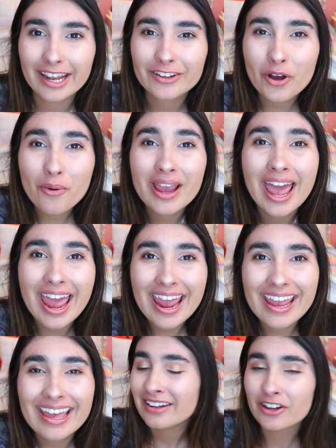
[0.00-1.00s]
It's
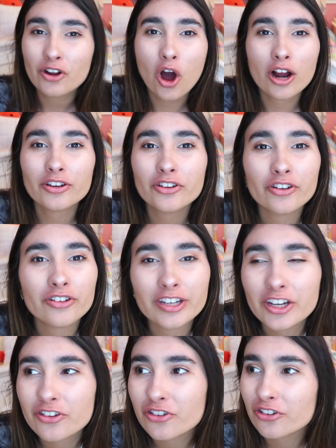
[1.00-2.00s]
okay to talk to your
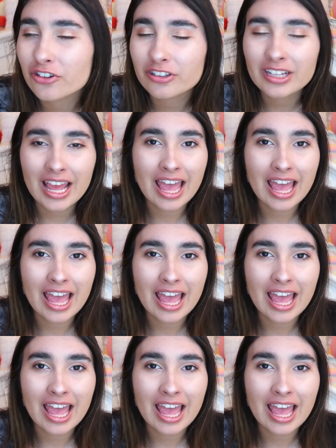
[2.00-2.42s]
teachers